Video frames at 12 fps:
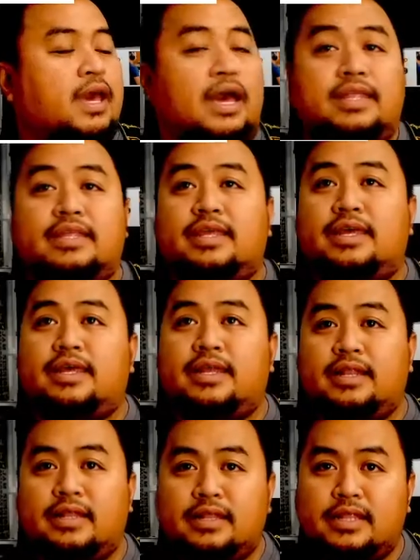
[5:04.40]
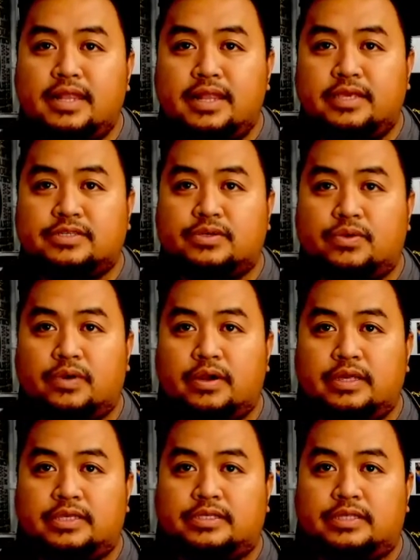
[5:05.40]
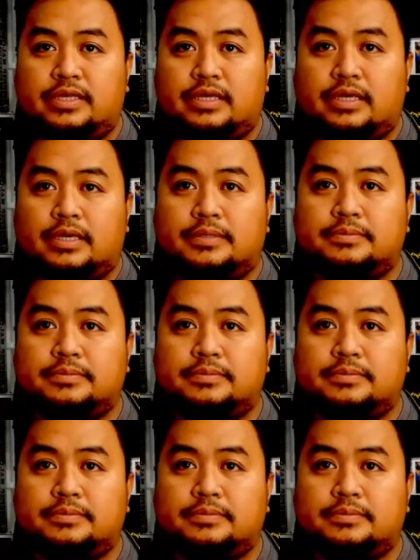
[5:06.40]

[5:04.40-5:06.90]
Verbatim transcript: and then the next chord is D.